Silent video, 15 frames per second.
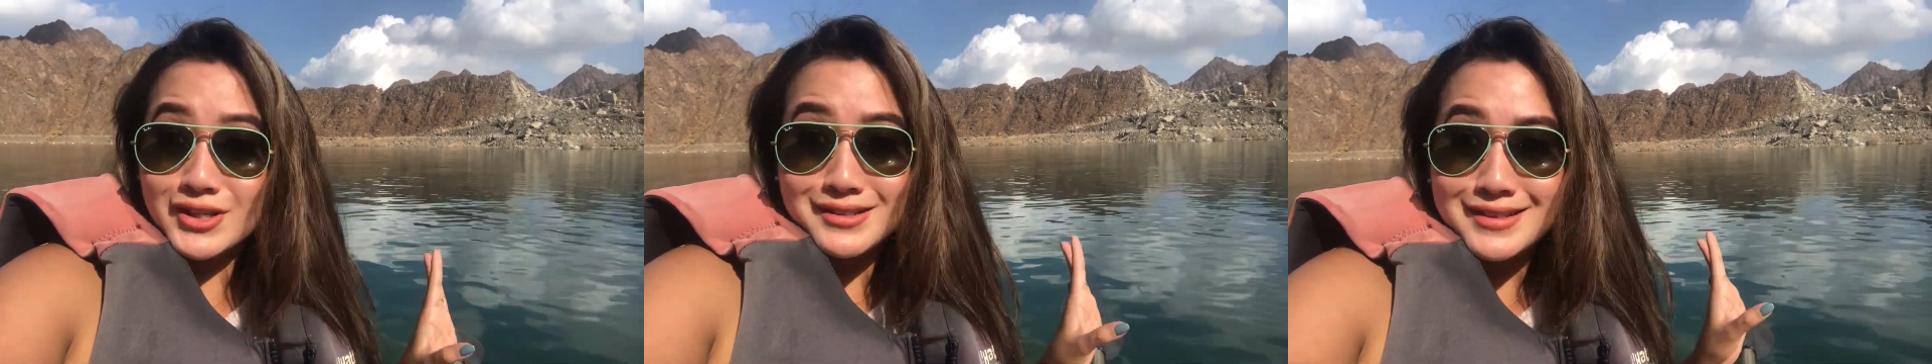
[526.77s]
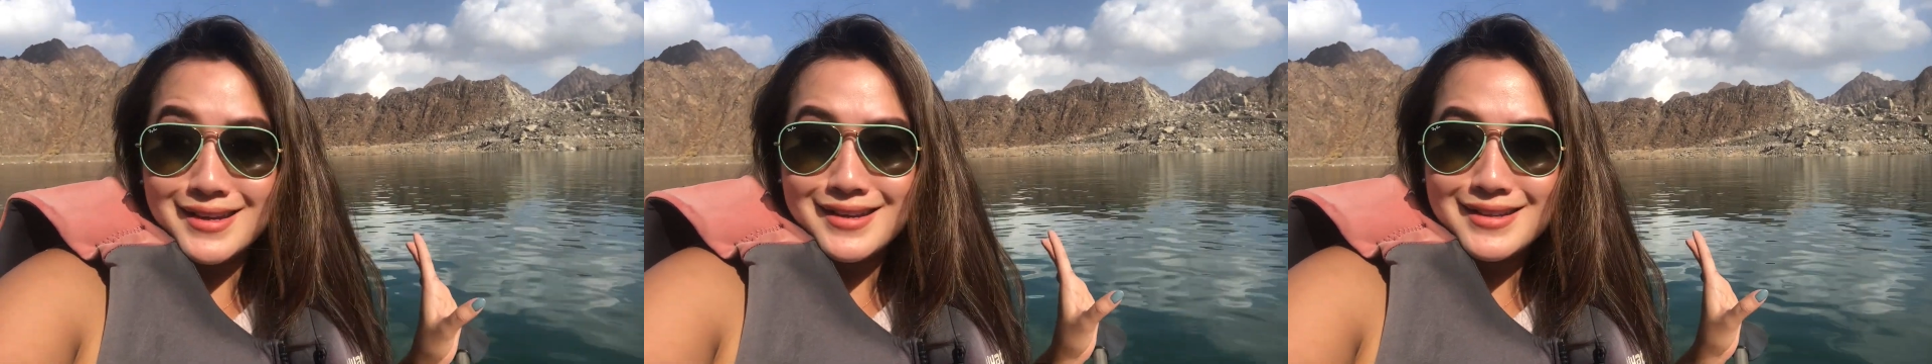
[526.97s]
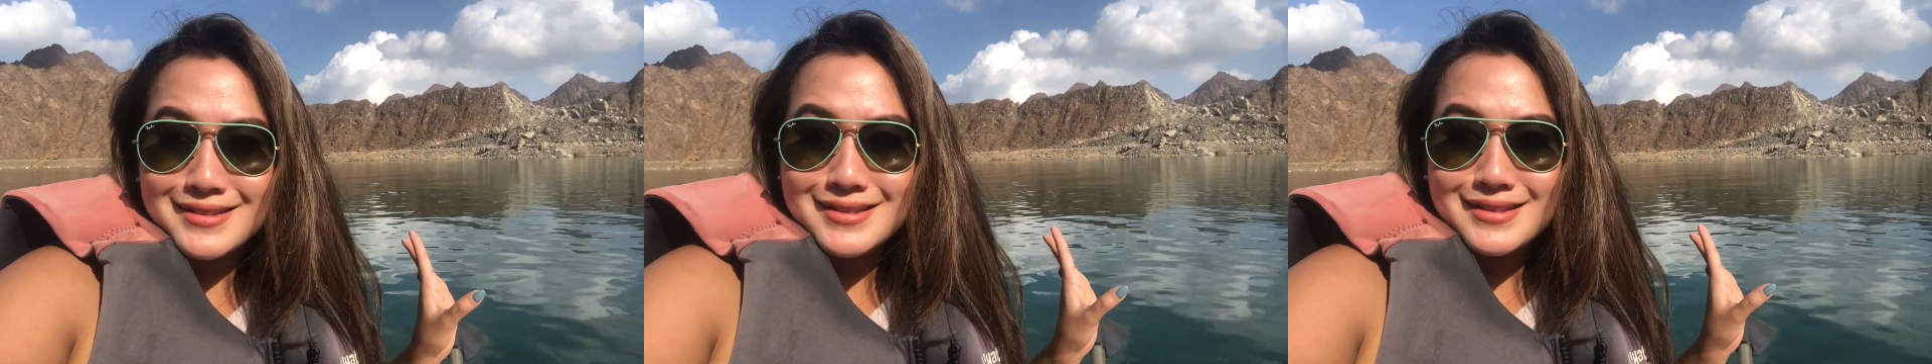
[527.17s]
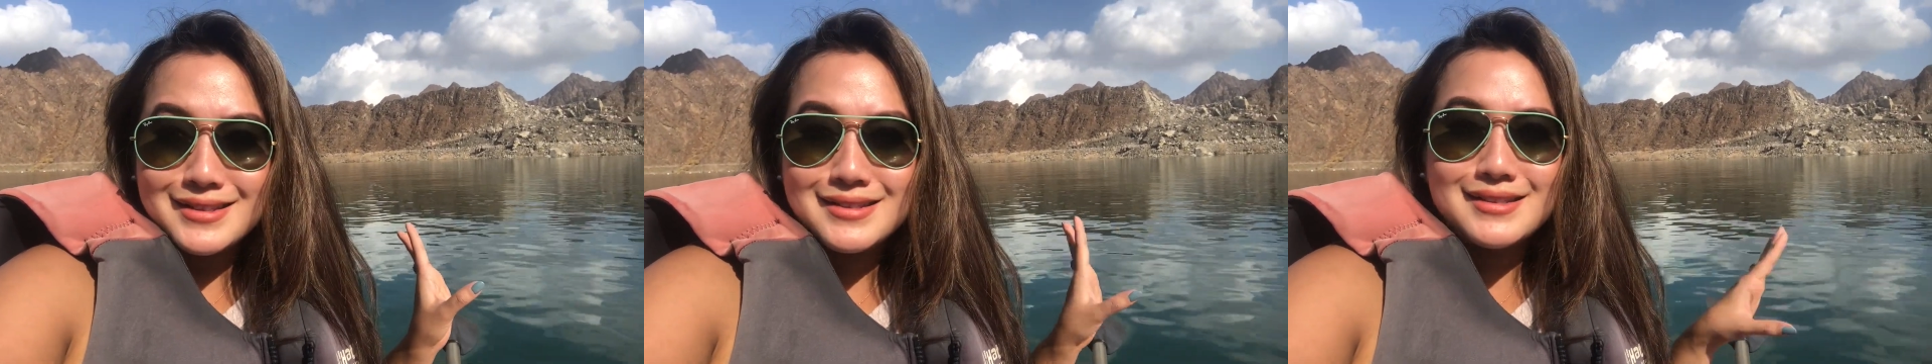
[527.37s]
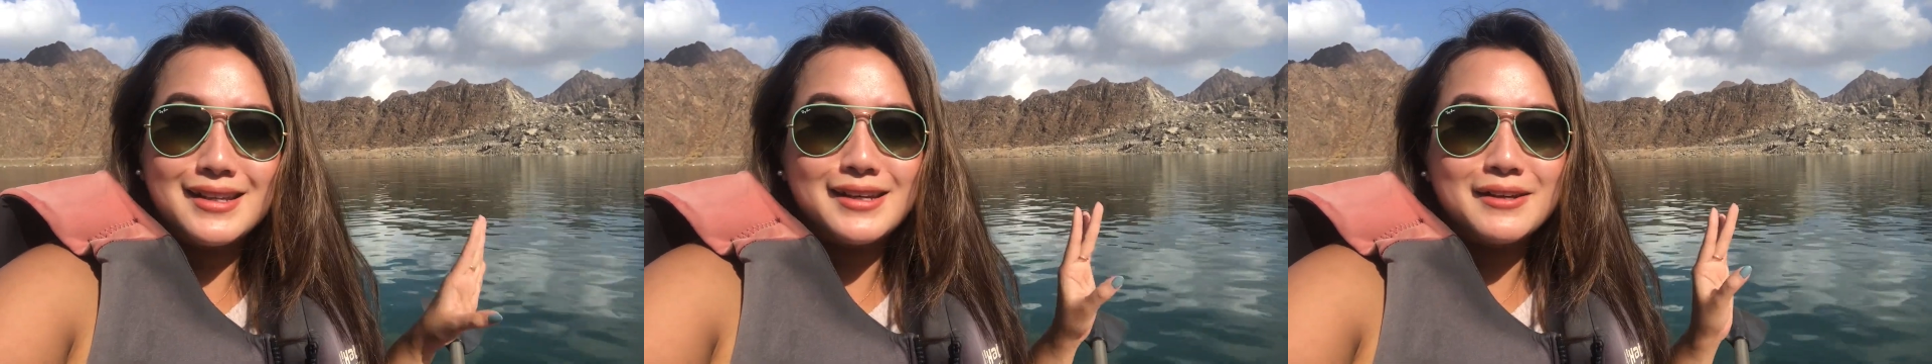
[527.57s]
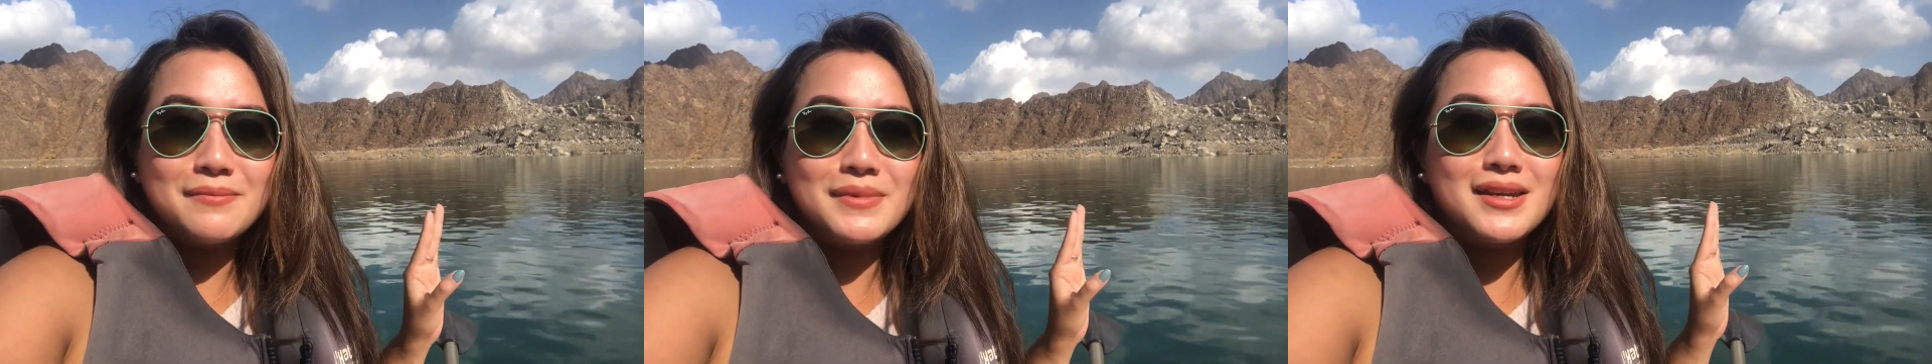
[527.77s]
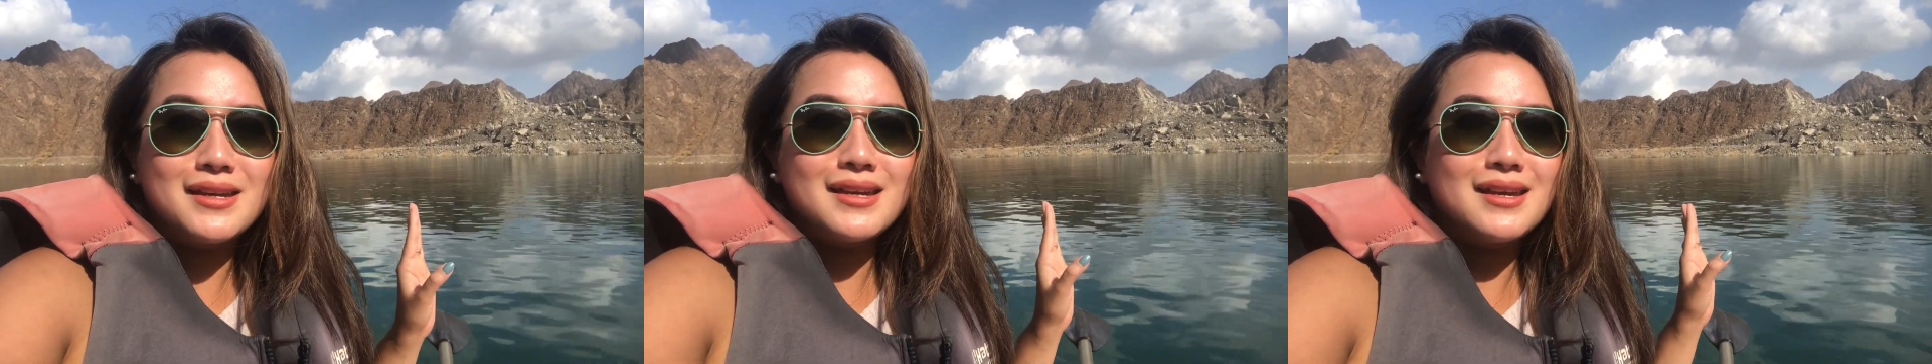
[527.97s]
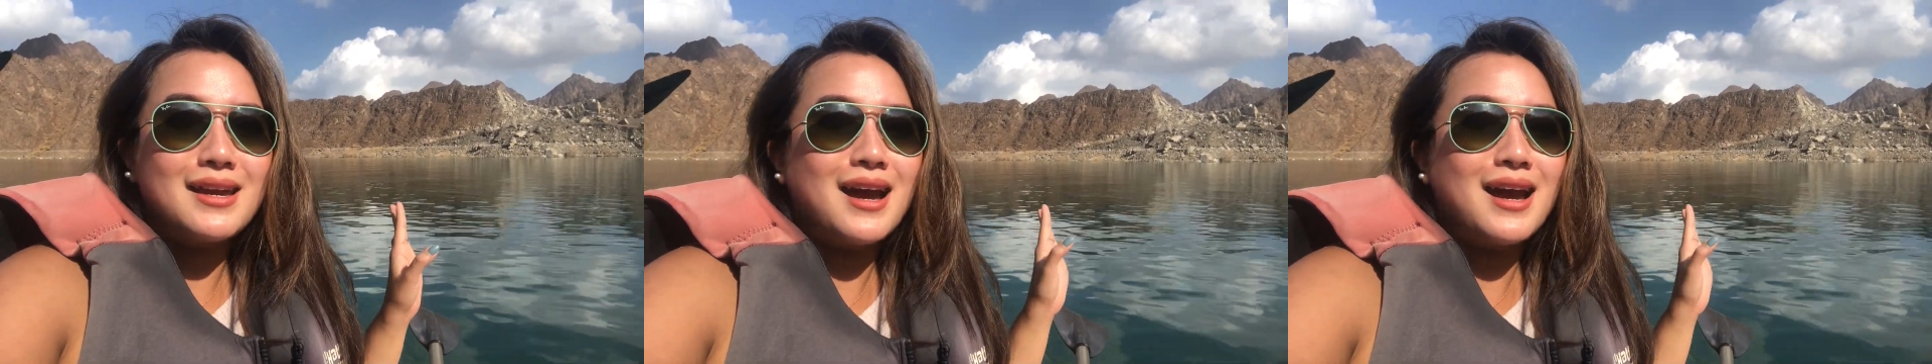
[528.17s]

kisses like me.